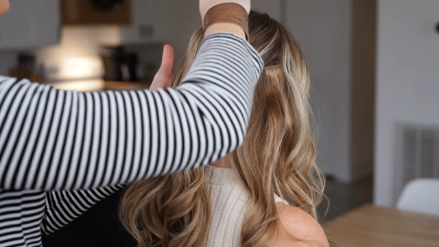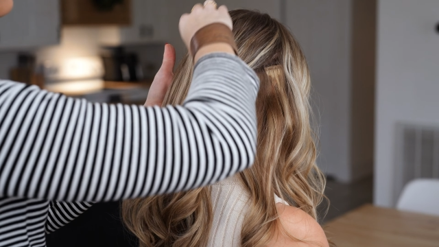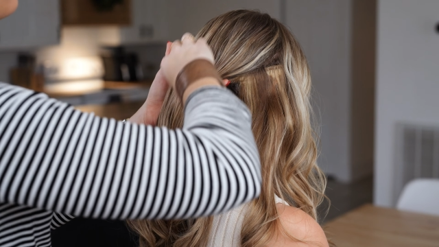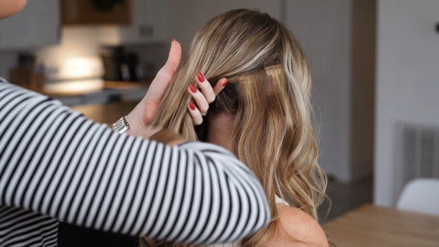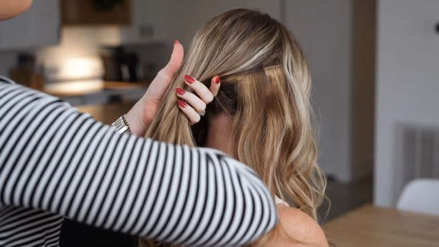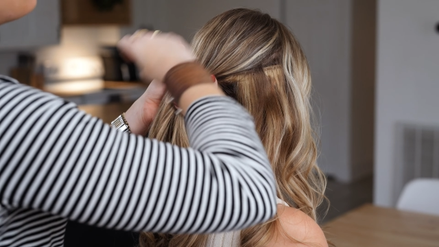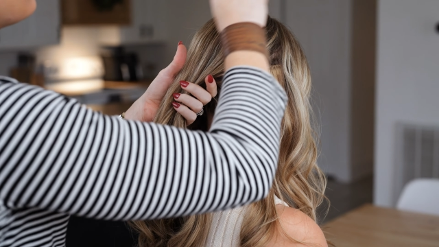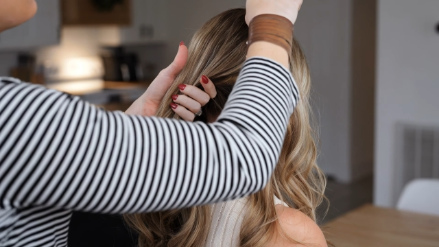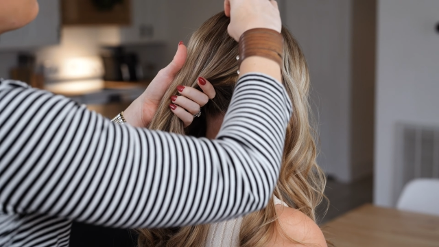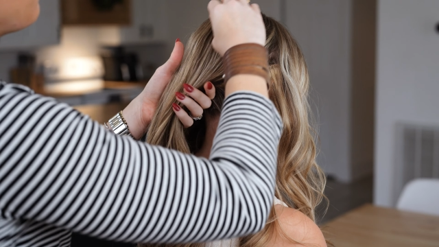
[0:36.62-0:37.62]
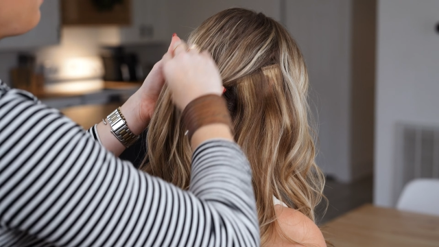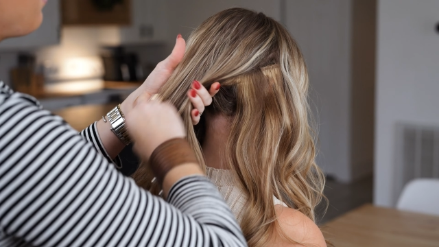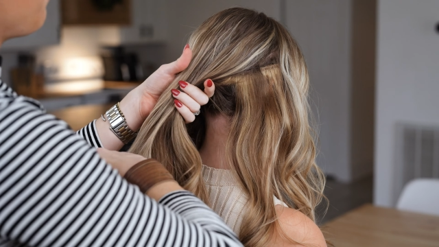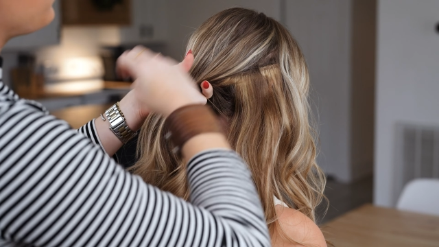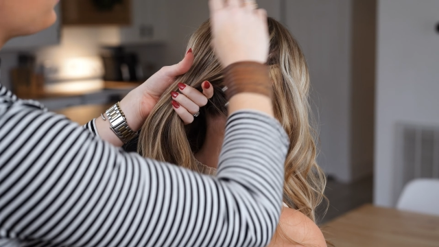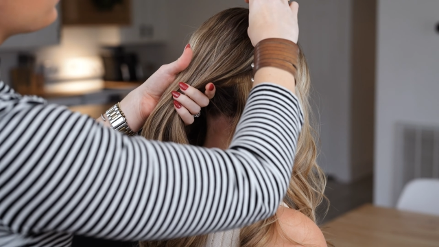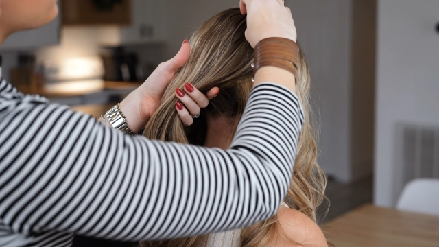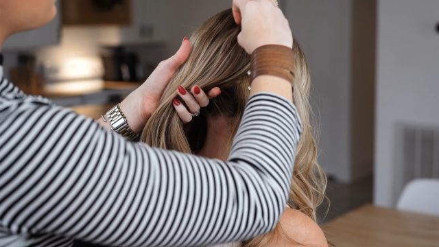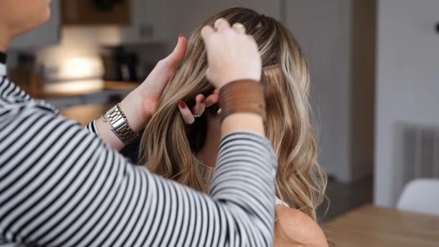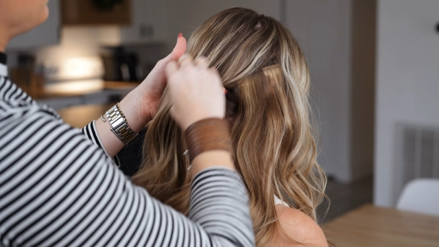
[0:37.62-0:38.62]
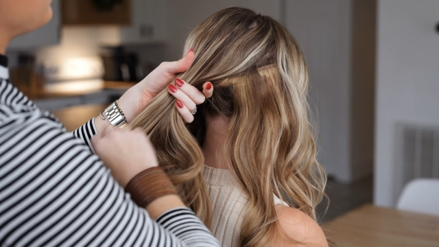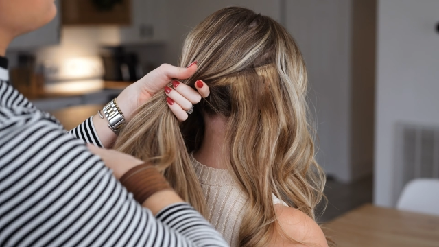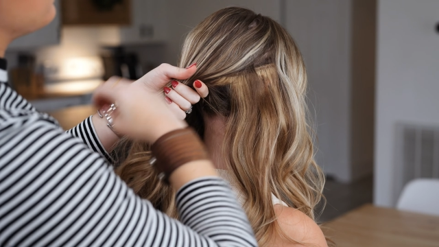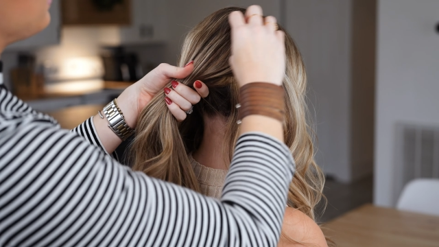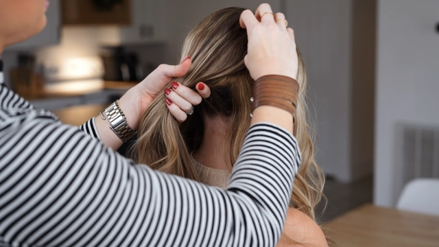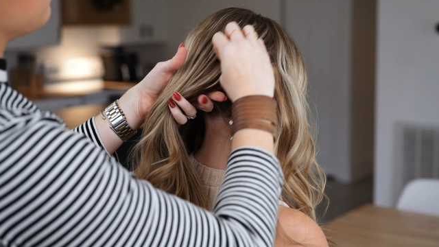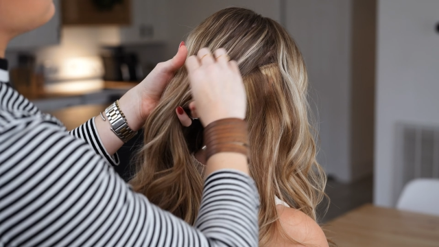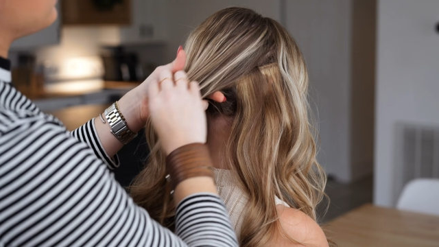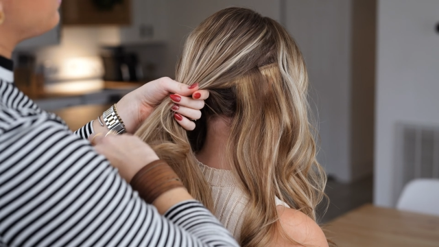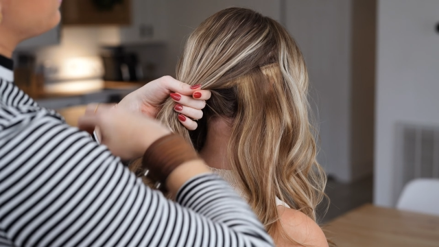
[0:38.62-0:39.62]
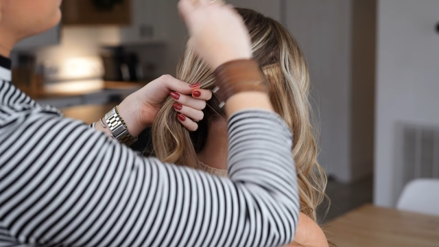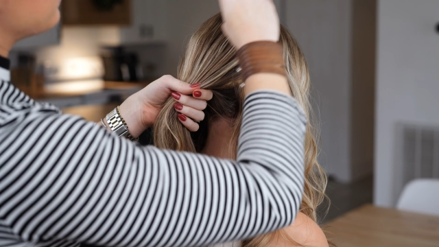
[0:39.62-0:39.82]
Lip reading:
[unreadable: no face in view]